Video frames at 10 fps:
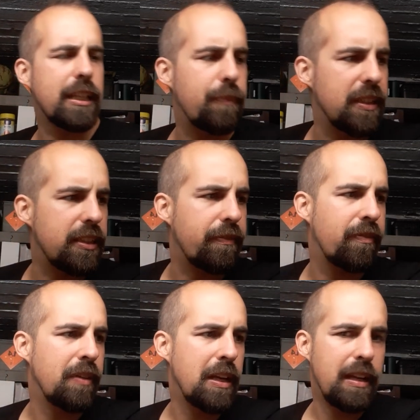
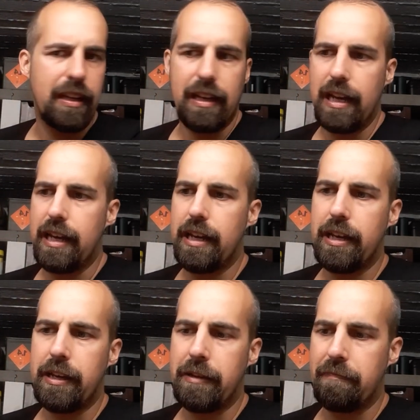expensive,
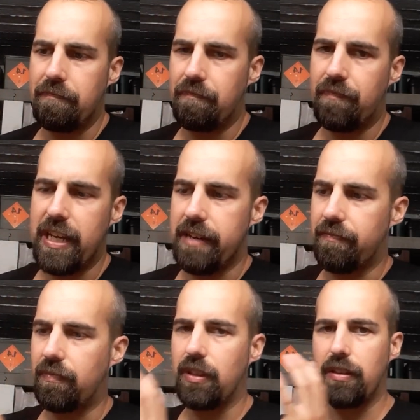and yeah.
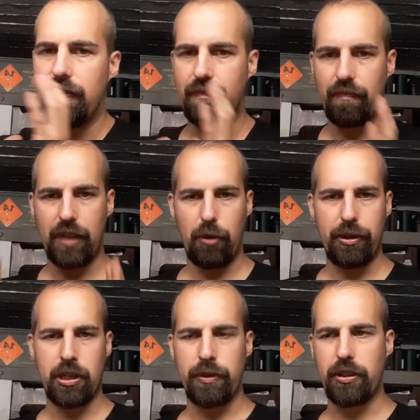Now
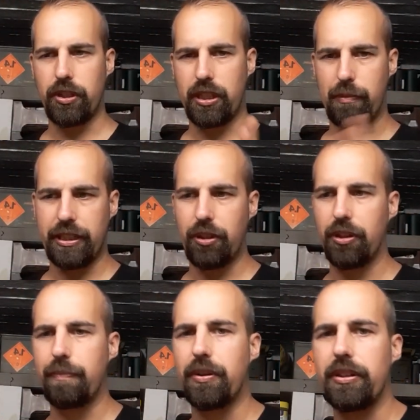we're going to talk about the
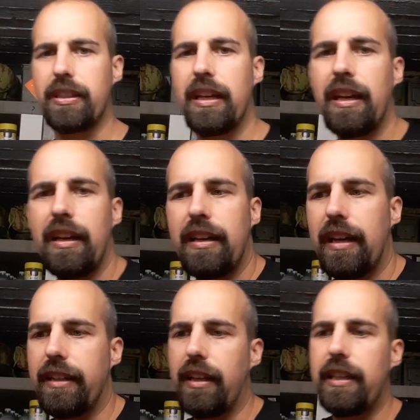other part,
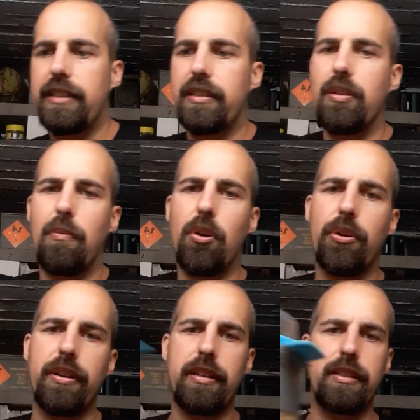and that is the
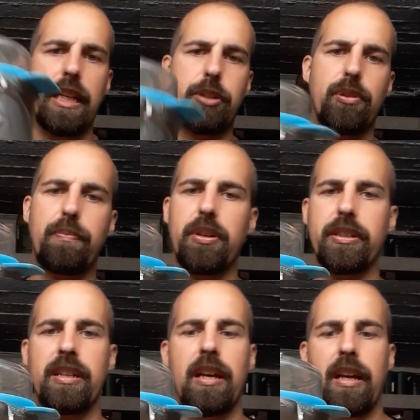more natural
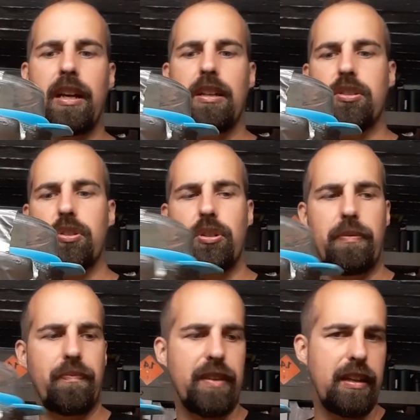part. So
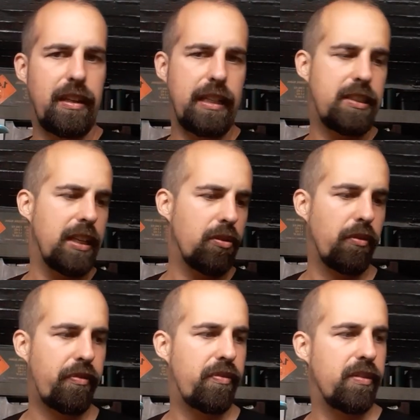instead
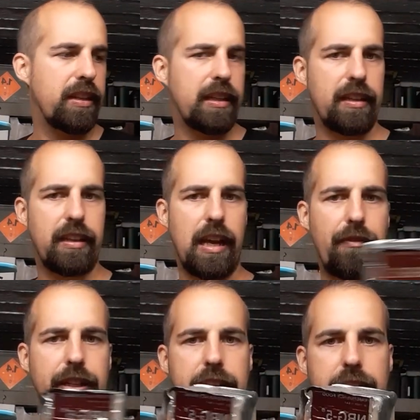of
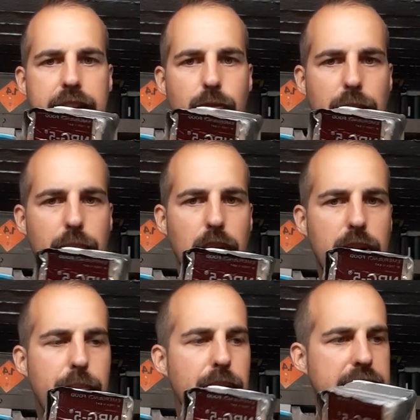everything in one
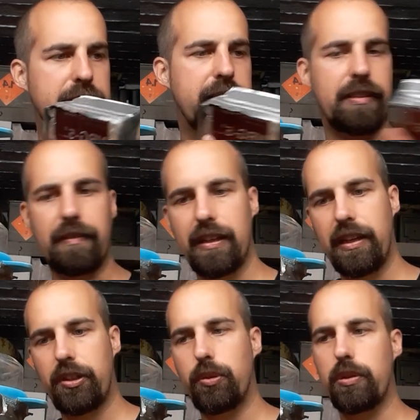block pressed,
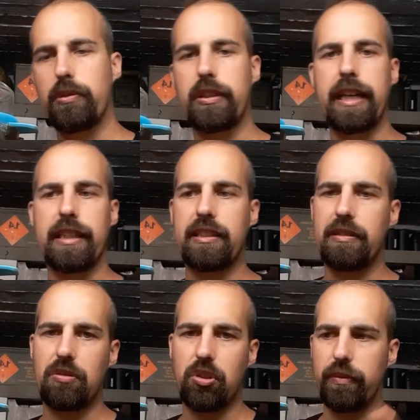you could get
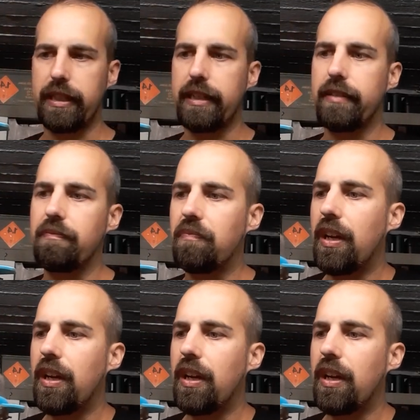something.